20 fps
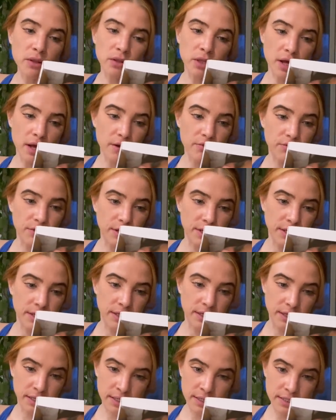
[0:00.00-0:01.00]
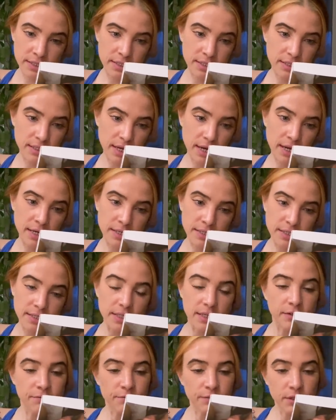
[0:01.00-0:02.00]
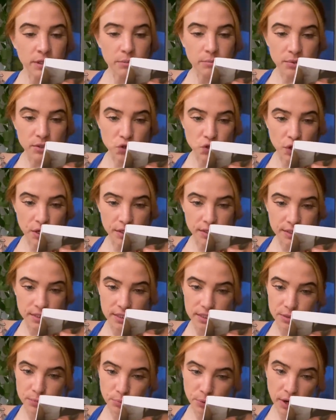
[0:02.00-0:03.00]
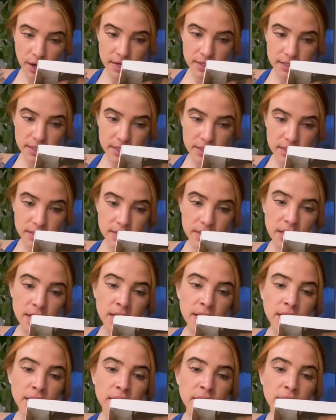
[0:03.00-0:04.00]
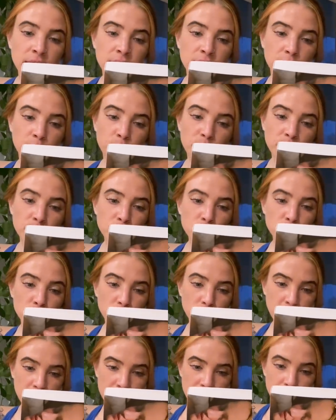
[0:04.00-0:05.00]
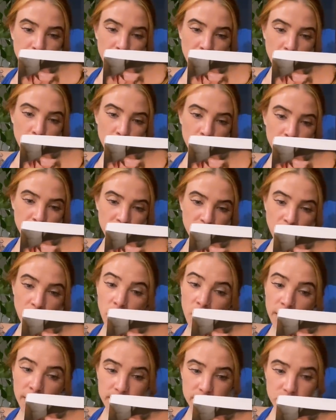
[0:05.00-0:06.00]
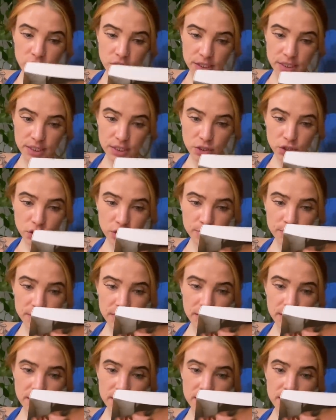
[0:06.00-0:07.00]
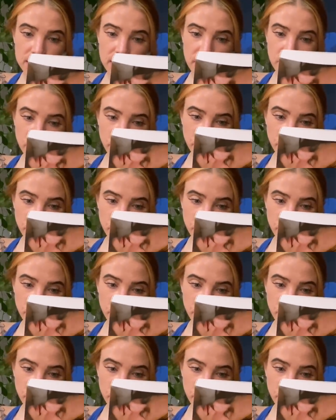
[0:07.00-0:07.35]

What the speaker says: love and its infinite betrayals and surprises. The people she writes about, women of all ages and circumstances, and their